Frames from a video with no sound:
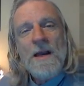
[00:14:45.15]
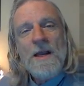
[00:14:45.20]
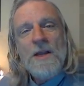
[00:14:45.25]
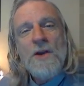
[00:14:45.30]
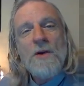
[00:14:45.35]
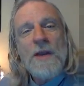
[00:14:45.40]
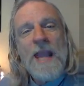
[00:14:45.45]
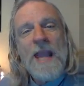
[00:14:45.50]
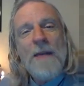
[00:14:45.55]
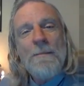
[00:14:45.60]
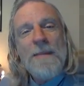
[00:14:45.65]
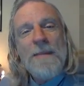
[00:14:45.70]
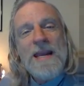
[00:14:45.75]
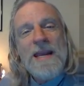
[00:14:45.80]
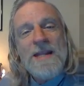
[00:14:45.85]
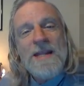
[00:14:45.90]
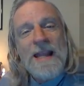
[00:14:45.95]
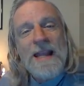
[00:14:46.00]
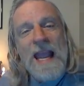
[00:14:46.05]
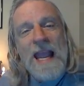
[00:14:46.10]
You can't be
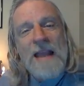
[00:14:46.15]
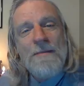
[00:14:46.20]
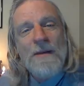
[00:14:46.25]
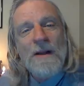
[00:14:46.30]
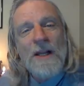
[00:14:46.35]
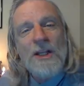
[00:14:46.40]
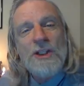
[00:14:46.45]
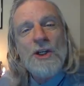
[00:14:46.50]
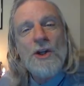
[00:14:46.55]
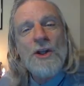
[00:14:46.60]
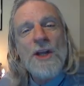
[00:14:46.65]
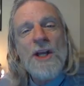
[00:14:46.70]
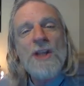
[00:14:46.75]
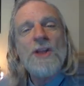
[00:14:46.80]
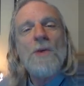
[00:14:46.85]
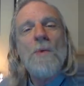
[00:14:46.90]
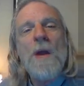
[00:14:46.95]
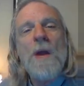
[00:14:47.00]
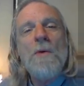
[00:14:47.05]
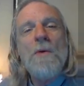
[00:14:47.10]
in the game unless you think
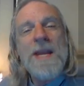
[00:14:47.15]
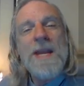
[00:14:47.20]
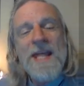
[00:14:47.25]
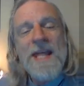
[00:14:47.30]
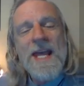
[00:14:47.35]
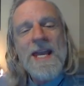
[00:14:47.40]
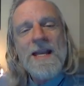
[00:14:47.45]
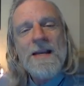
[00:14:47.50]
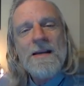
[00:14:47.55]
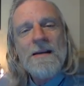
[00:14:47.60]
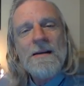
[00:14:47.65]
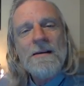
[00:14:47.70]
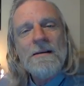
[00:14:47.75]
the way we think.